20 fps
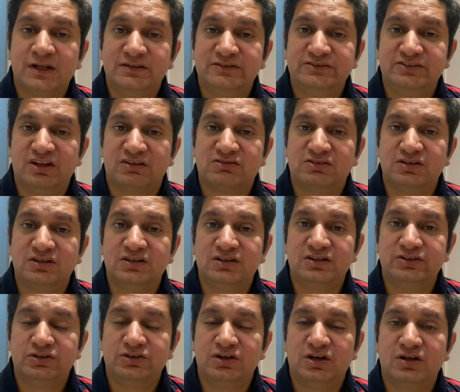just
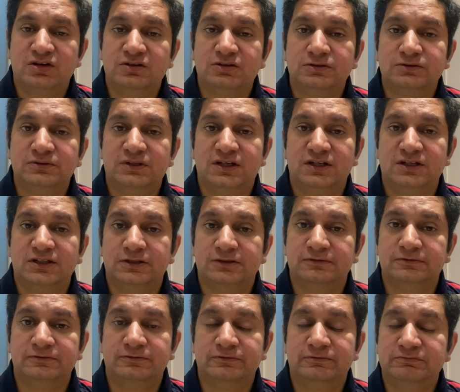
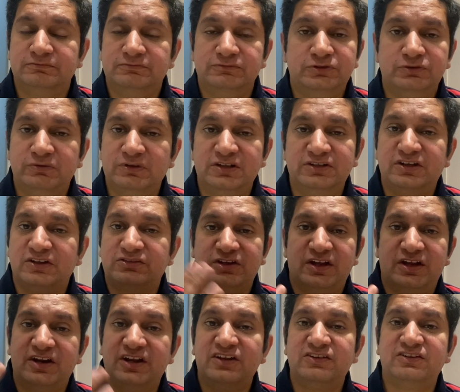you will just
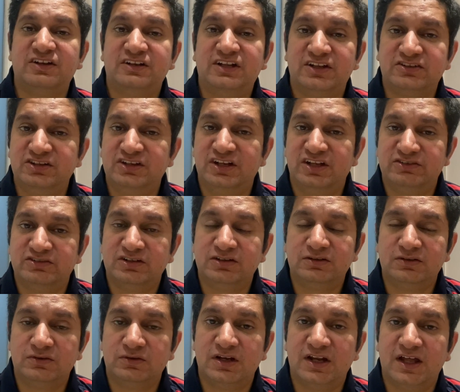erase the
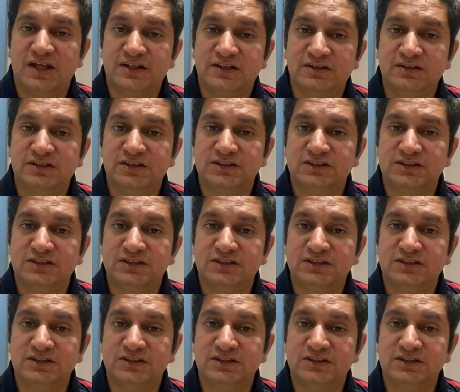destination, or like